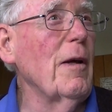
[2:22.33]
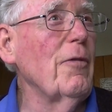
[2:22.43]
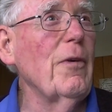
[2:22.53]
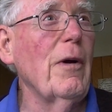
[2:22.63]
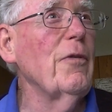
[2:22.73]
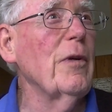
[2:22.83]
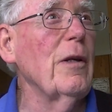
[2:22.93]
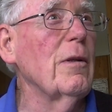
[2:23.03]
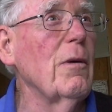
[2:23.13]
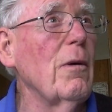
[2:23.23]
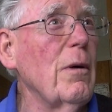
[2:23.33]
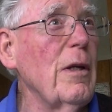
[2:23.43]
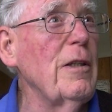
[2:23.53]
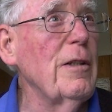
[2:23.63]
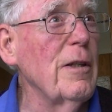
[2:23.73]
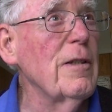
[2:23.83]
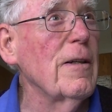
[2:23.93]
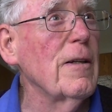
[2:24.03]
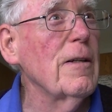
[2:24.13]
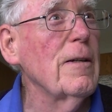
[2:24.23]
I forget each
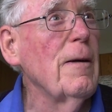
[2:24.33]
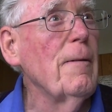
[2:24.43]
instance